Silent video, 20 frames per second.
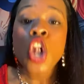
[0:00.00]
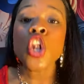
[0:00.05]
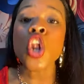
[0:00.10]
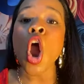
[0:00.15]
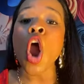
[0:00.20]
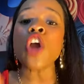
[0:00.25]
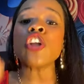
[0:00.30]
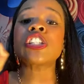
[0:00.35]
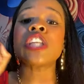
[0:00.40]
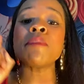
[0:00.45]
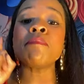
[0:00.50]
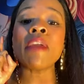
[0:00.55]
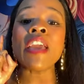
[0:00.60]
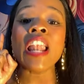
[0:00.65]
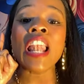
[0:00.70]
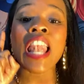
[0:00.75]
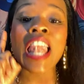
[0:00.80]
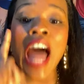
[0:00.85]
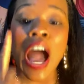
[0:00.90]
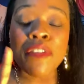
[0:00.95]
Learn to
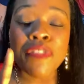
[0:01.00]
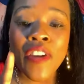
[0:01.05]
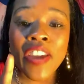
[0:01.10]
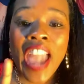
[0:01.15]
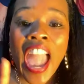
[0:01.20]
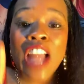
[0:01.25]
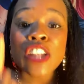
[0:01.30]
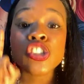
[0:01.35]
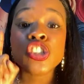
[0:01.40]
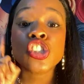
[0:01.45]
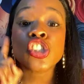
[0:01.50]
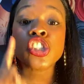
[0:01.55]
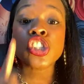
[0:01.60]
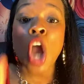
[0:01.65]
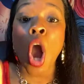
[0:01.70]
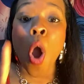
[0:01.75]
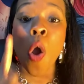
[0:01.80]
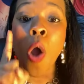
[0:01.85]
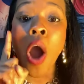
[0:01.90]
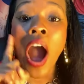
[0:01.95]
be loving and
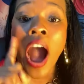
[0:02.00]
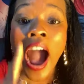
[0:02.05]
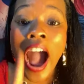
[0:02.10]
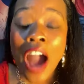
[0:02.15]
show